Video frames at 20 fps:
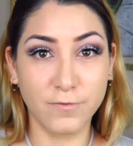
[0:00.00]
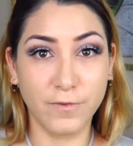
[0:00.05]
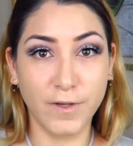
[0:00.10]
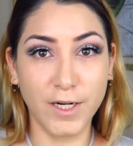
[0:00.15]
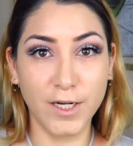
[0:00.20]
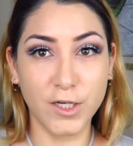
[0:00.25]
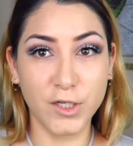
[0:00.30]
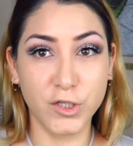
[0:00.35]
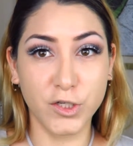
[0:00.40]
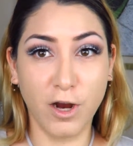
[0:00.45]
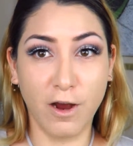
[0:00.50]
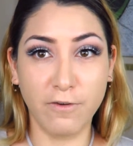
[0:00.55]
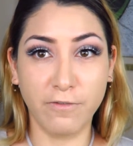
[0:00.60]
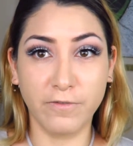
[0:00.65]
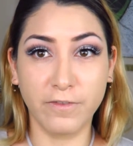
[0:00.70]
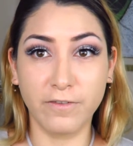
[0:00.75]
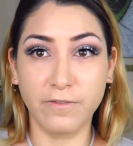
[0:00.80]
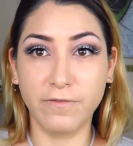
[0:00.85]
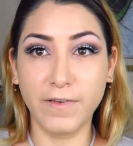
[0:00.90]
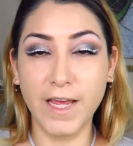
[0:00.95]
finish
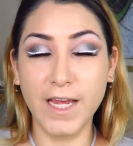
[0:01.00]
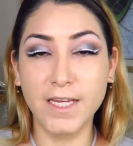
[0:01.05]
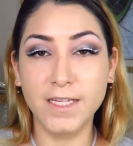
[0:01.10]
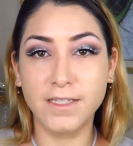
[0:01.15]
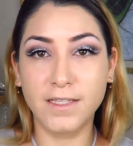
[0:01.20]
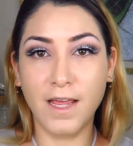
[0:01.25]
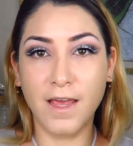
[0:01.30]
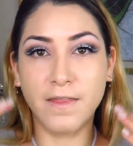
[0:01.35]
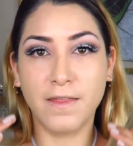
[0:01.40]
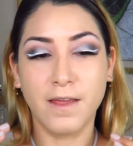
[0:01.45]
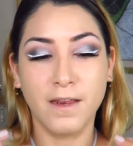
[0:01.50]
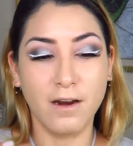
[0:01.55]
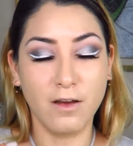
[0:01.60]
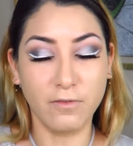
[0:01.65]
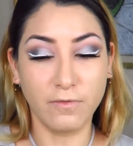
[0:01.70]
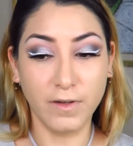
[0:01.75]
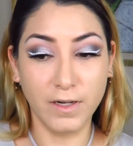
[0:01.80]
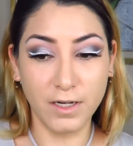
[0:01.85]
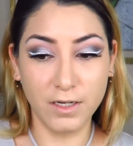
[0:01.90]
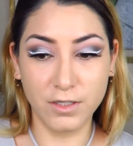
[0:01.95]
off the face, and then I'll
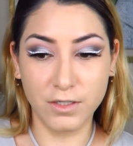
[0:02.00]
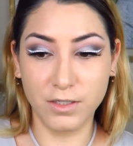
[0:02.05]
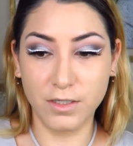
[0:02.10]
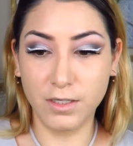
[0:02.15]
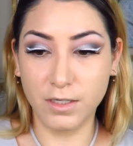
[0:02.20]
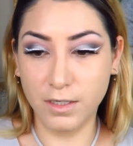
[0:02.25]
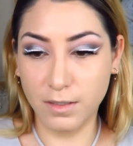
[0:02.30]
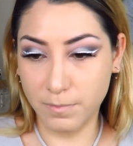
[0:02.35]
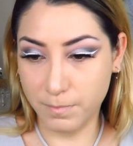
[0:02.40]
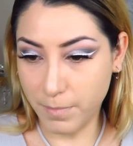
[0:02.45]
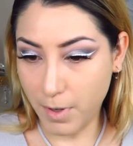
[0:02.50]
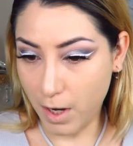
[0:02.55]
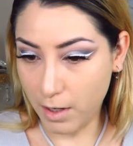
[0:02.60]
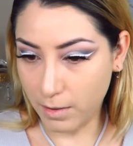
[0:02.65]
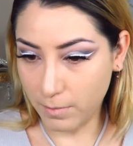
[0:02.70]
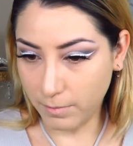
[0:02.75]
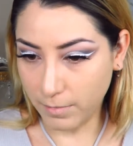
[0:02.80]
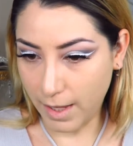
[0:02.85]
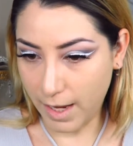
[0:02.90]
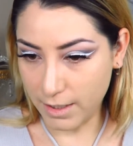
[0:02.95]
finish the
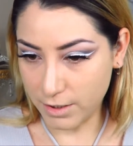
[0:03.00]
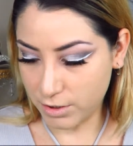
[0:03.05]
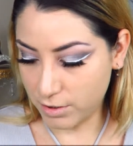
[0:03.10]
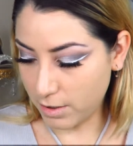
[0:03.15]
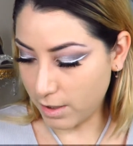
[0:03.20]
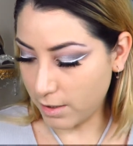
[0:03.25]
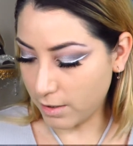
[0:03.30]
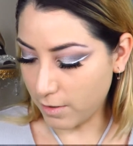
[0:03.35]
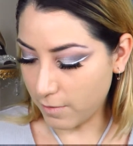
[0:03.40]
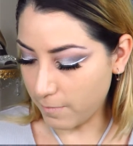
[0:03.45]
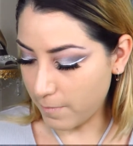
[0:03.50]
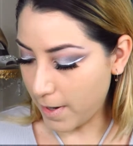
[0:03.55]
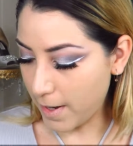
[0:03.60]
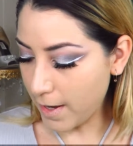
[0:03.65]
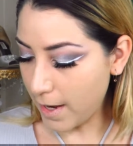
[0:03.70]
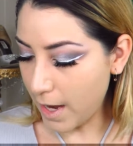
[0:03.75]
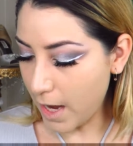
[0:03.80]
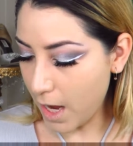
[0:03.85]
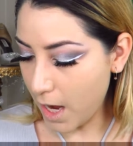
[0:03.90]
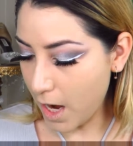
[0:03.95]
bottom lash line of
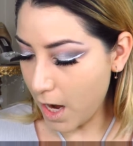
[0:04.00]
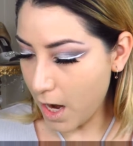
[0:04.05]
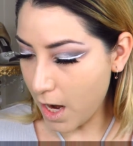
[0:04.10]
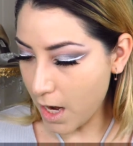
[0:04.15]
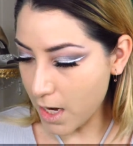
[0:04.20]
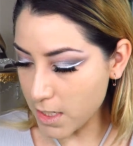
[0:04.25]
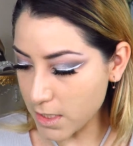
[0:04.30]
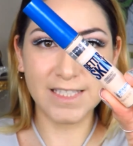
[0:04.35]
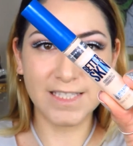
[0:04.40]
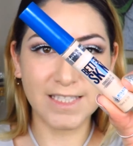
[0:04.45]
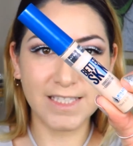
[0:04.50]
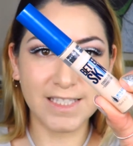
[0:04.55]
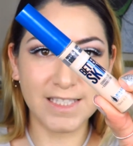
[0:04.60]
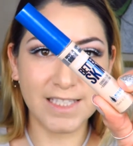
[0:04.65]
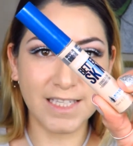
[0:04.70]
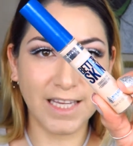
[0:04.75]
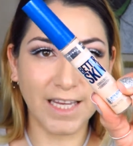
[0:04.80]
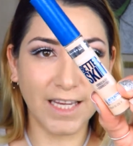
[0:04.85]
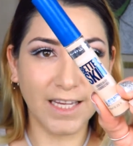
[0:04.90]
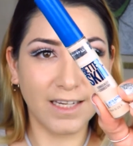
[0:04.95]
my eye.
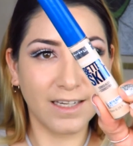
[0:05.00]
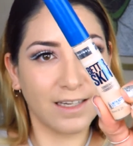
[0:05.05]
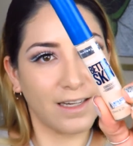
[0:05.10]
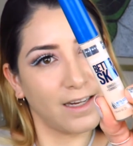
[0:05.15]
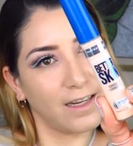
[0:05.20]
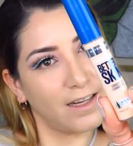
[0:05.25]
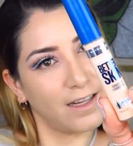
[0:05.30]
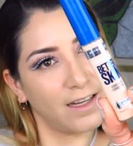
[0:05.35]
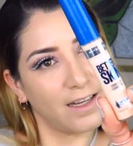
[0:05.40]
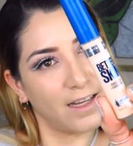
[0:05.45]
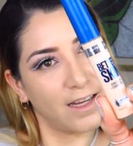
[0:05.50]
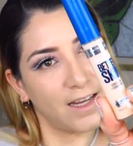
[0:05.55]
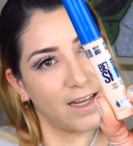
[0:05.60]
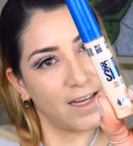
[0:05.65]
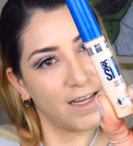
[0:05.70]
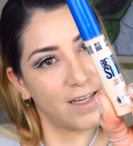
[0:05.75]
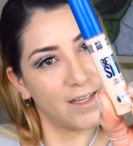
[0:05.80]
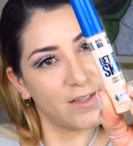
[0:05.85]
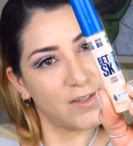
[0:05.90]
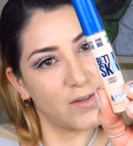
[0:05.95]
Skin
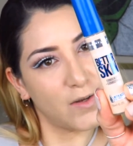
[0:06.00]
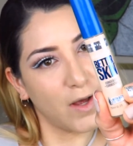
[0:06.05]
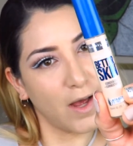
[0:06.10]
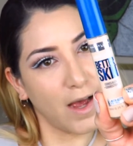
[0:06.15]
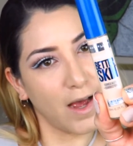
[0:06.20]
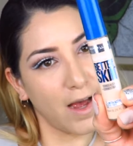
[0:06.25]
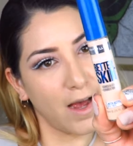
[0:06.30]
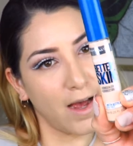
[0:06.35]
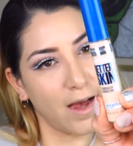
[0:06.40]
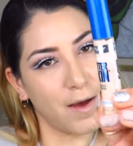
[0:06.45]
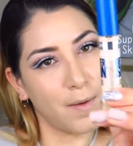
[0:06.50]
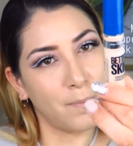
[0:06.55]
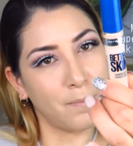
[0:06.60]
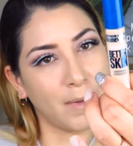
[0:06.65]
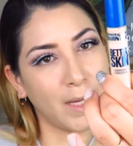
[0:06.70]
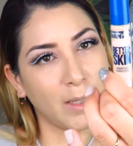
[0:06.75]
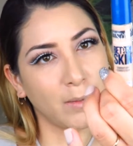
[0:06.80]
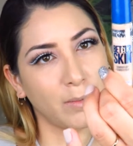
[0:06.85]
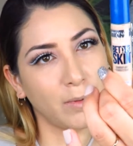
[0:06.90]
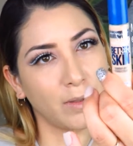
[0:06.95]

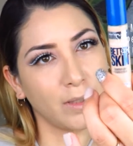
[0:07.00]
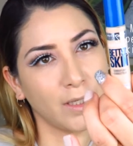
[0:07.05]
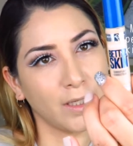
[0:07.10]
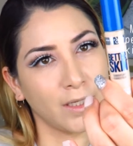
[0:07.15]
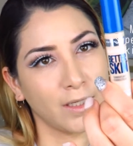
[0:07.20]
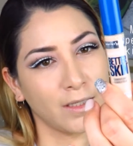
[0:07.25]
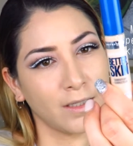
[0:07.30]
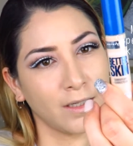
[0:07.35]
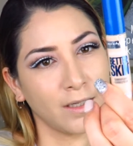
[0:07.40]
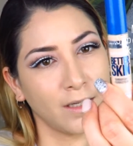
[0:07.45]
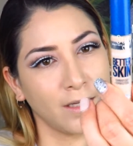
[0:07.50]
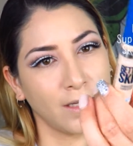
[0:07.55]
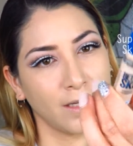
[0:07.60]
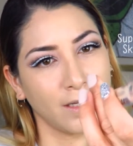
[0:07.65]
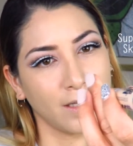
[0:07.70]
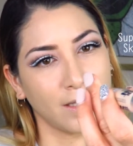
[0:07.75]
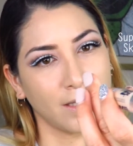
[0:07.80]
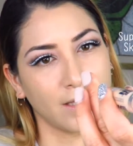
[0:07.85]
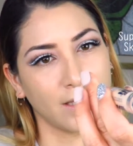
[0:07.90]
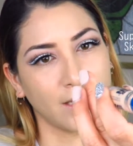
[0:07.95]
Maybelline,
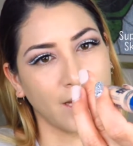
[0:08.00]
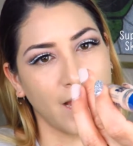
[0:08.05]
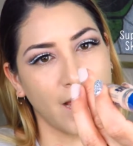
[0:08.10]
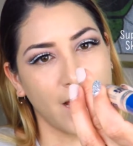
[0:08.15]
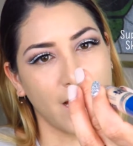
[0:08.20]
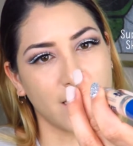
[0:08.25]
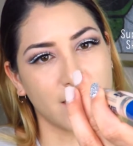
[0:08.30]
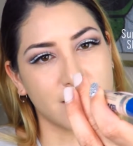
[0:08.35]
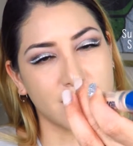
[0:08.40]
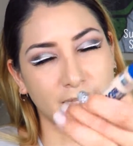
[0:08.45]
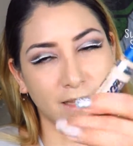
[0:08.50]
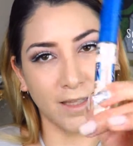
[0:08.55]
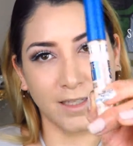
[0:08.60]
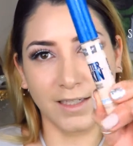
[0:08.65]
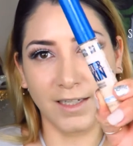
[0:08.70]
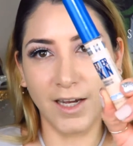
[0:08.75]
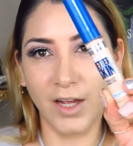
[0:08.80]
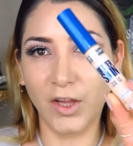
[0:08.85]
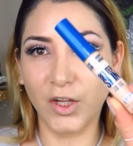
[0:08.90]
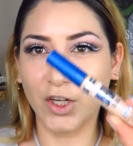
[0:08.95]
yes, in the
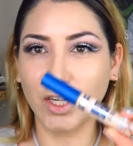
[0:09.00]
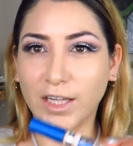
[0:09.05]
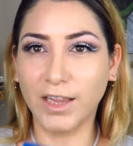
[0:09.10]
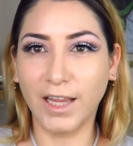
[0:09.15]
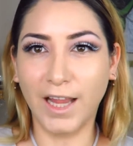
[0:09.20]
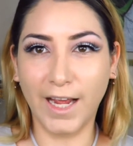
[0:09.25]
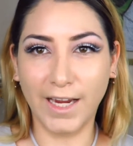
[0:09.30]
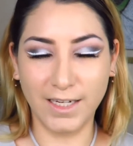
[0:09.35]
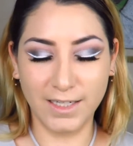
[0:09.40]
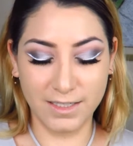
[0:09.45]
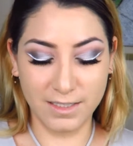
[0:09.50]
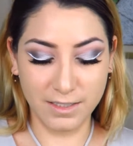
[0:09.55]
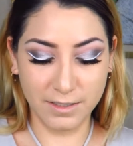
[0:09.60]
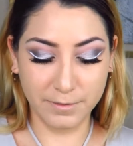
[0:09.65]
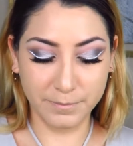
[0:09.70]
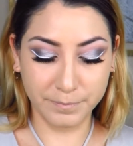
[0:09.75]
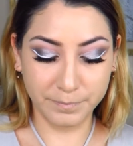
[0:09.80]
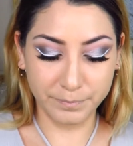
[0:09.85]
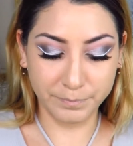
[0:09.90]
color Light.